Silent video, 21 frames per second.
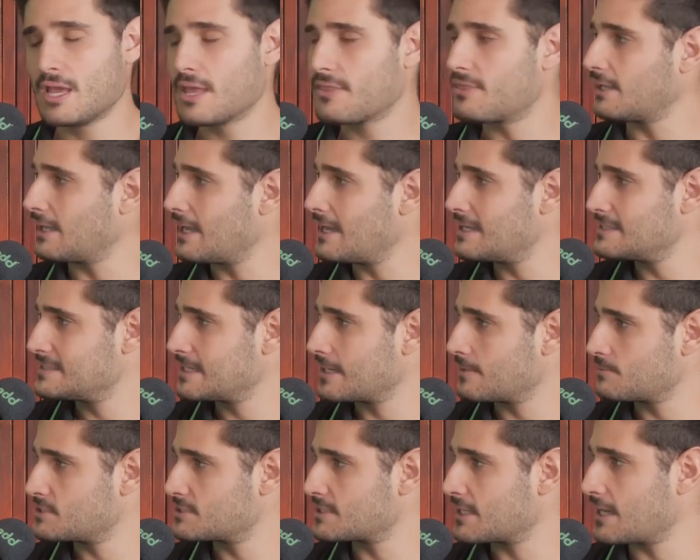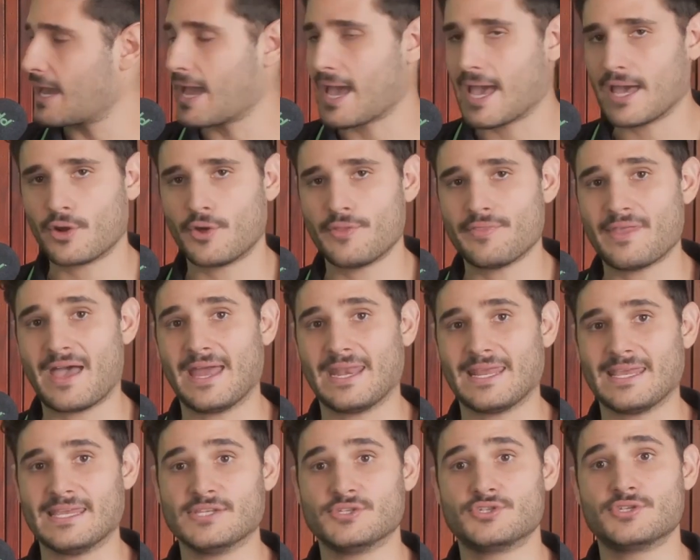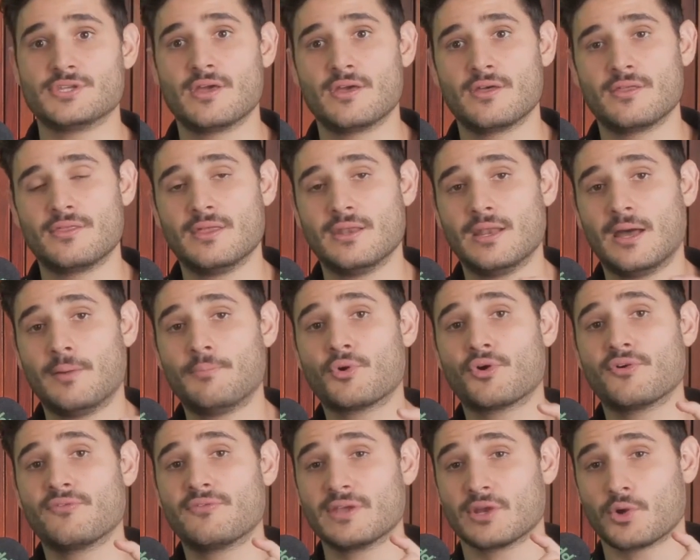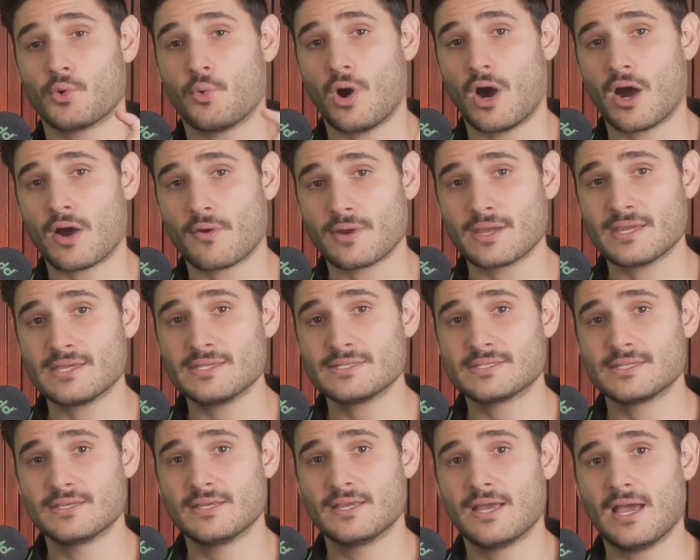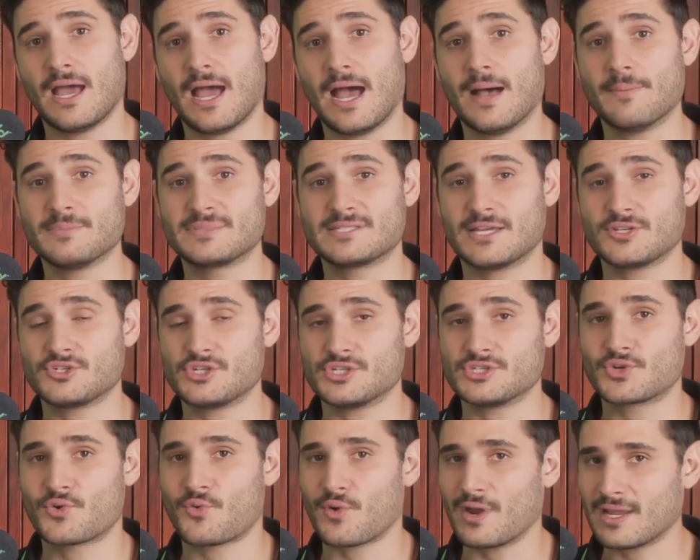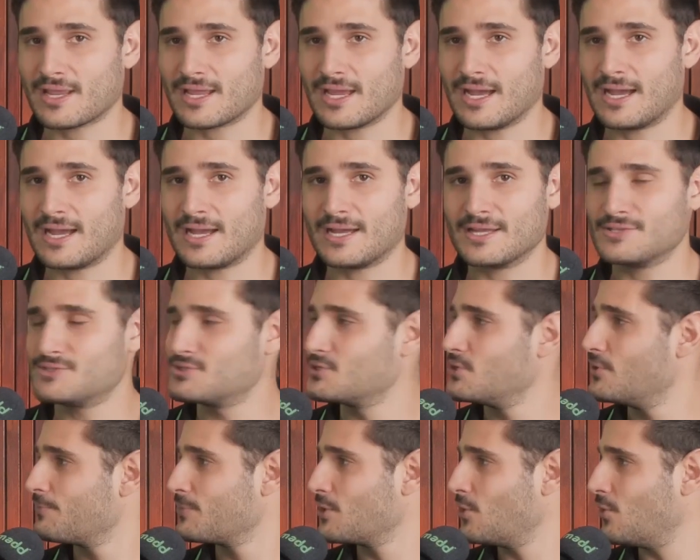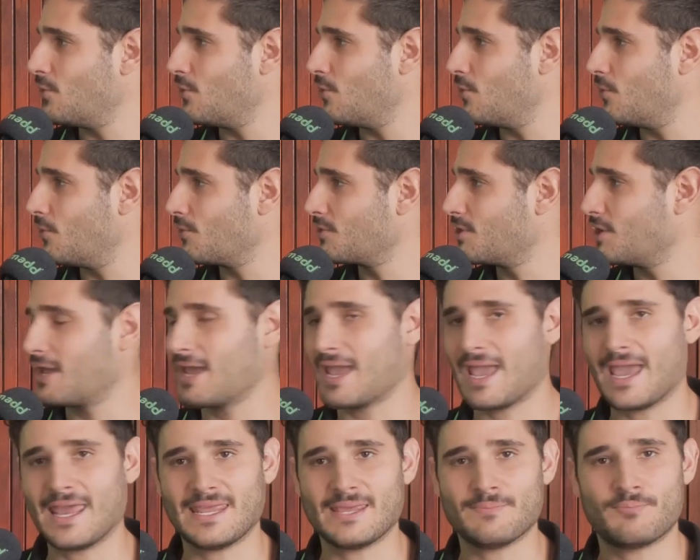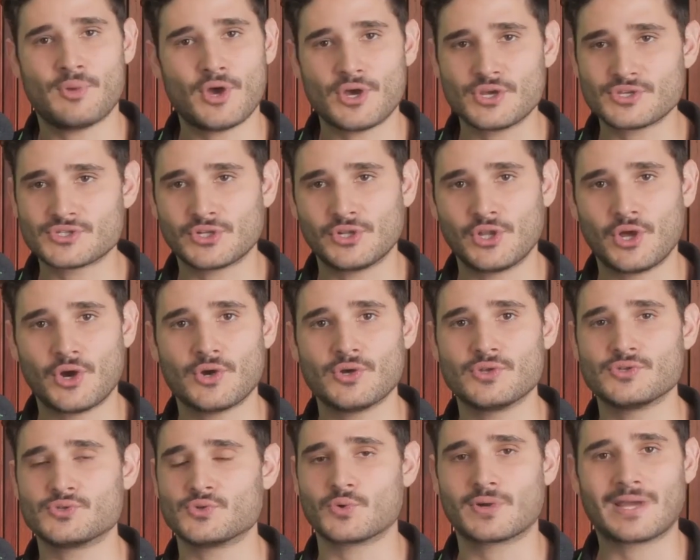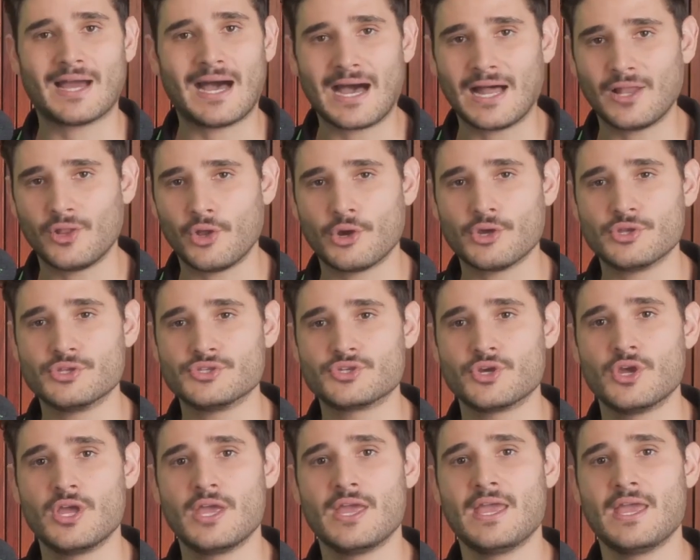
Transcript: The last thing I'm just going to add on that is the number of inquiries, such as credit cards or any personal loans or car loans.